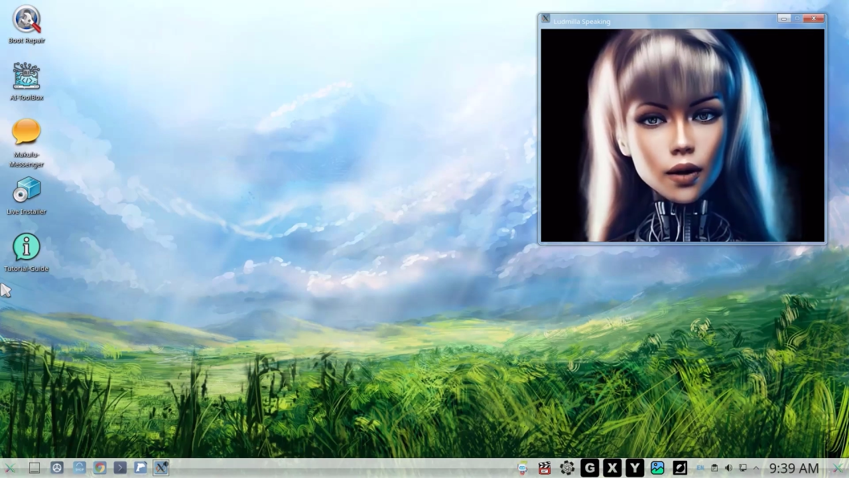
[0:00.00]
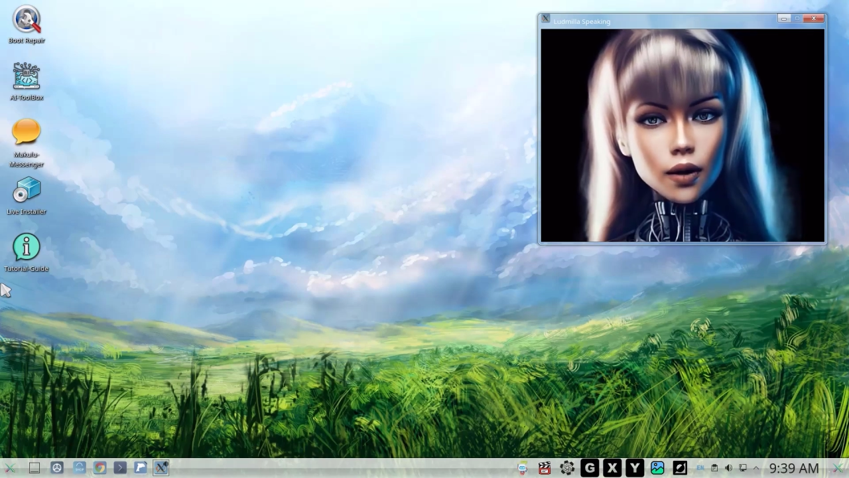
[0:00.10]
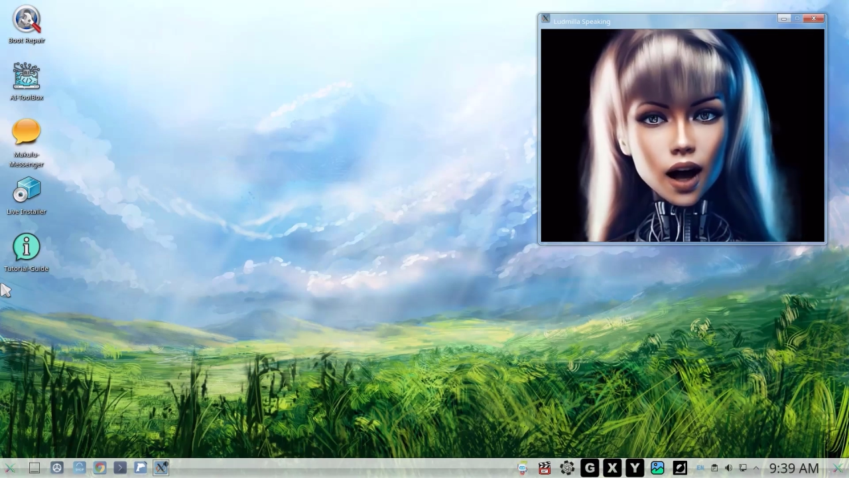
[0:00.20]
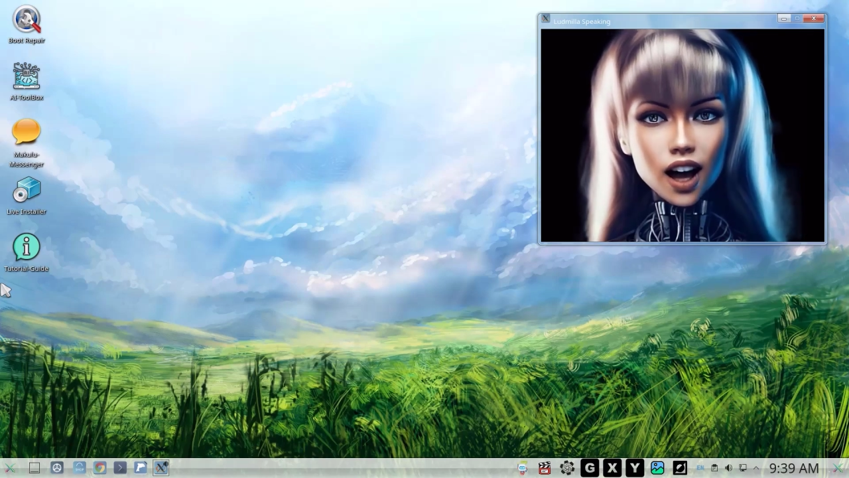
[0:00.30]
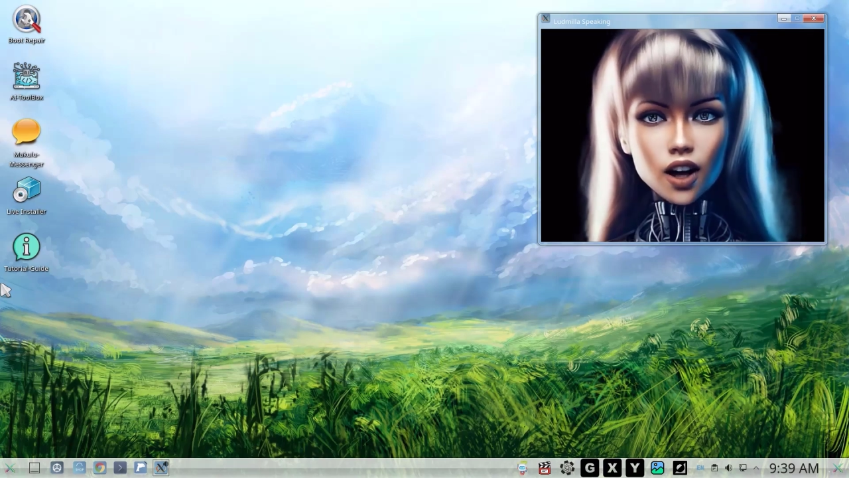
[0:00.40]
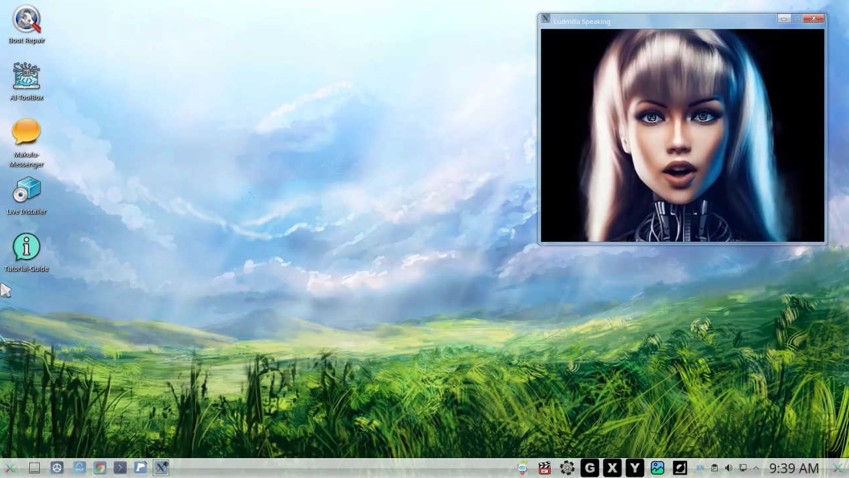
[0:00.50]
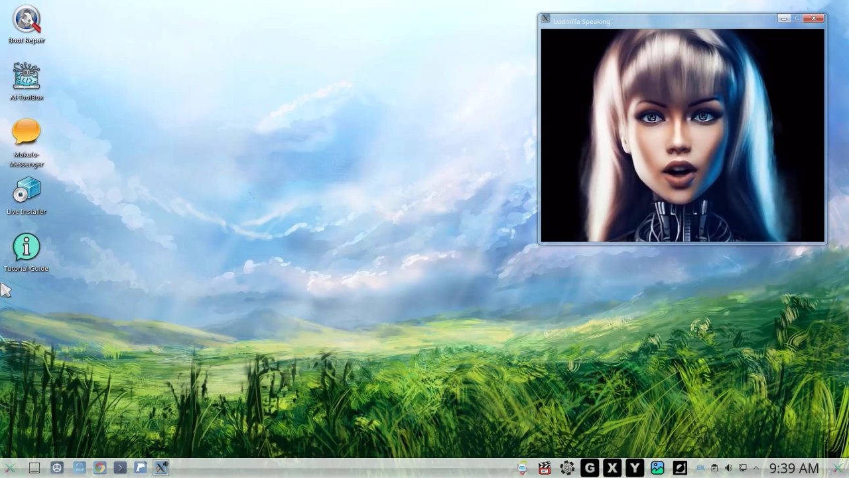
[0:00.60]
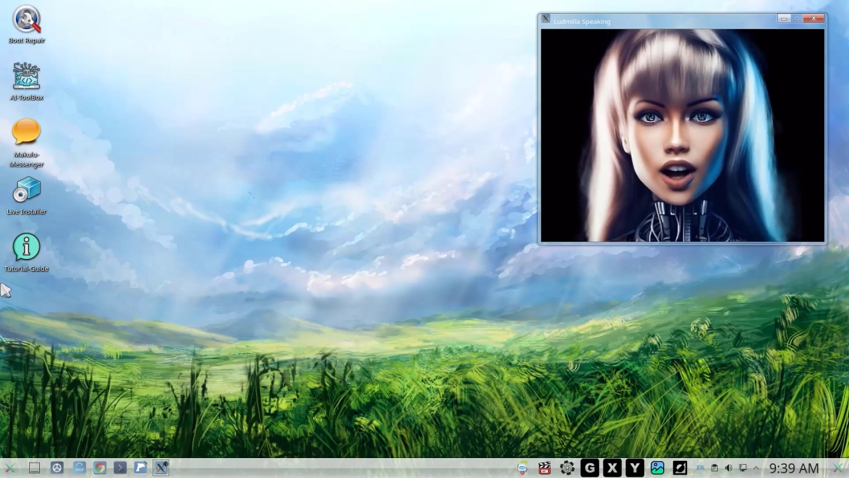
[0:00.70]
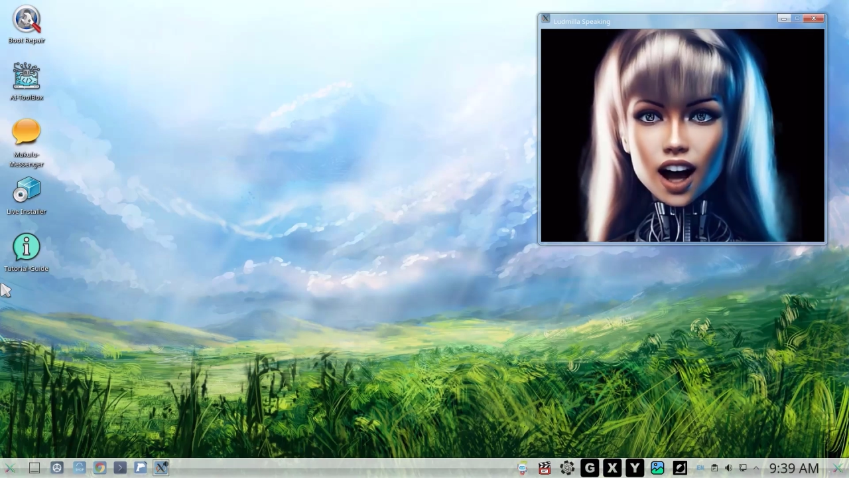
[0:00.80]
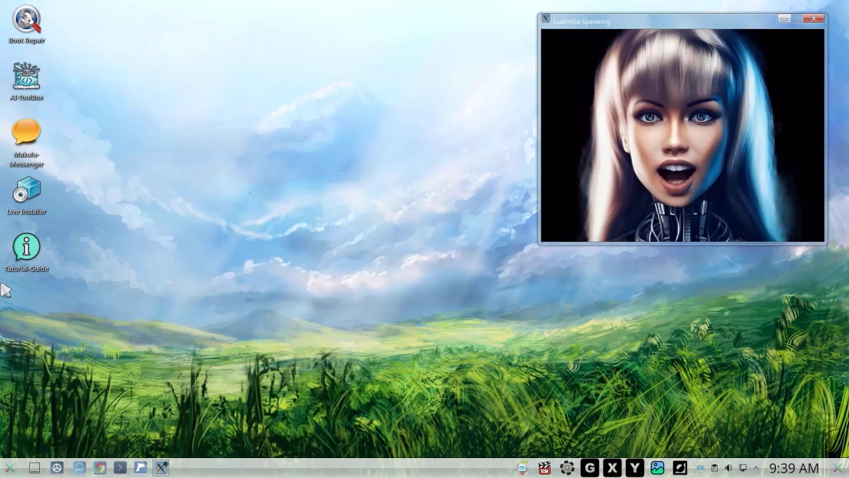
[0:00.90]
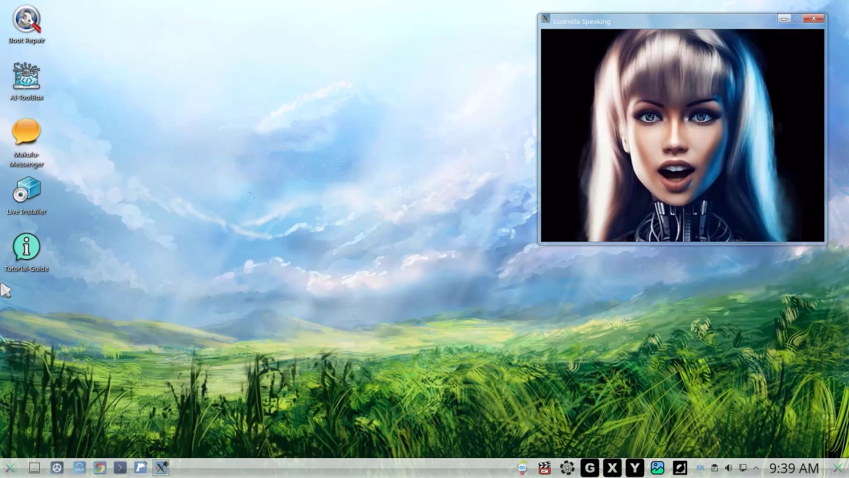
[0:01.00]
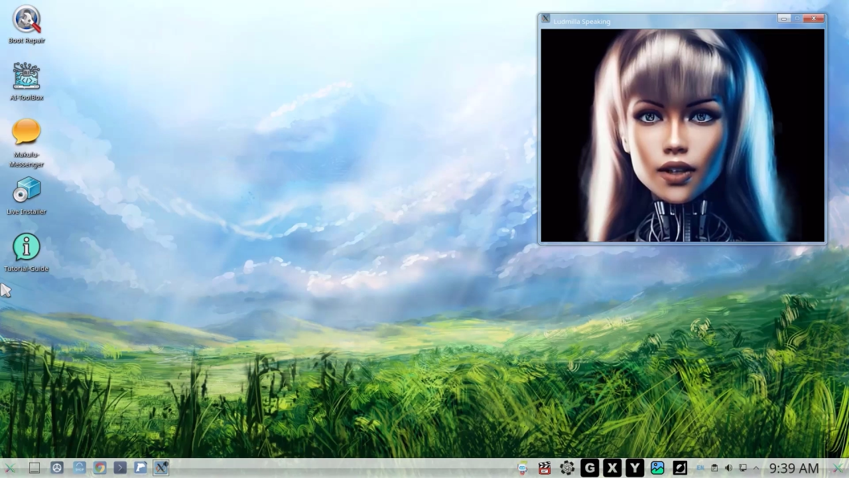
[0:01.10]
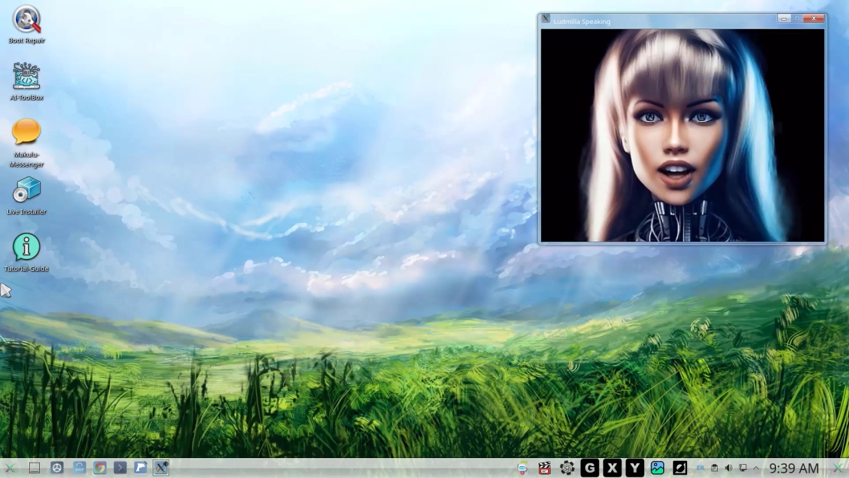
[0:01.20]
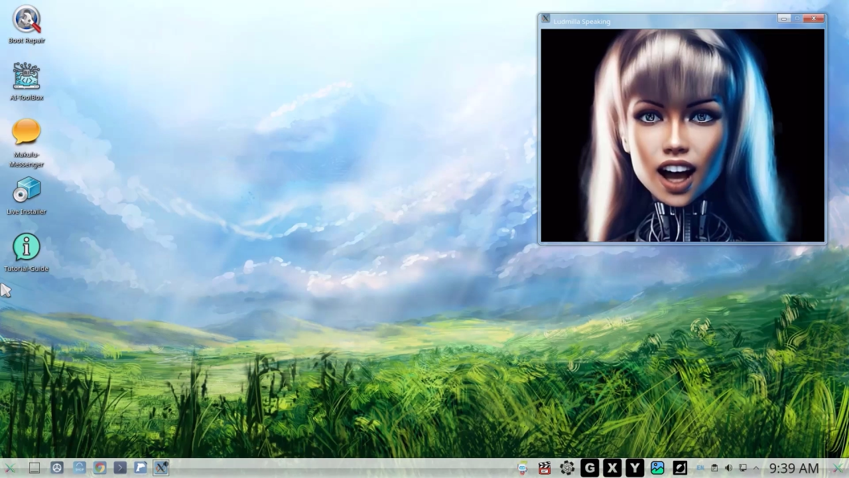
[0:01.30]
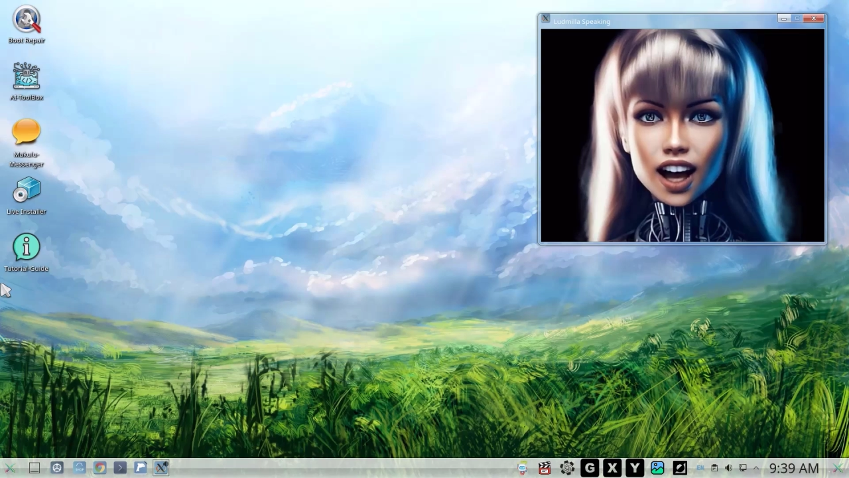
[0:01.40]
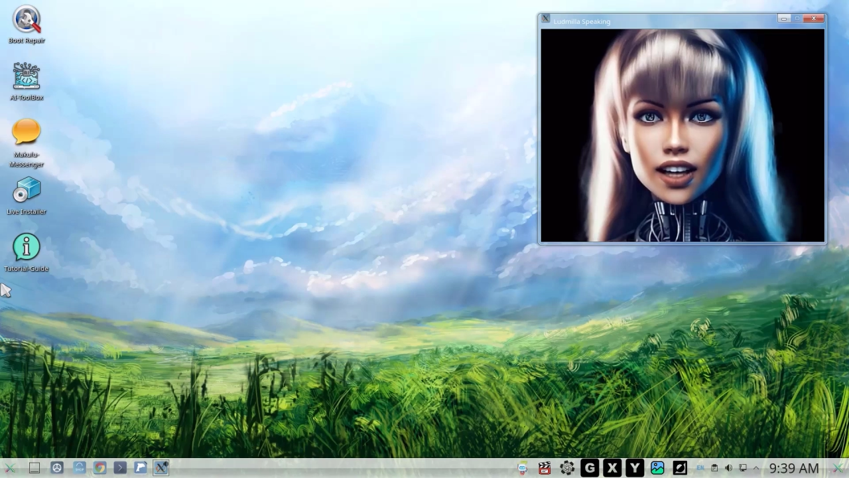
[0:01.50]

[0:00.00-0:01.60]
evolved significantly,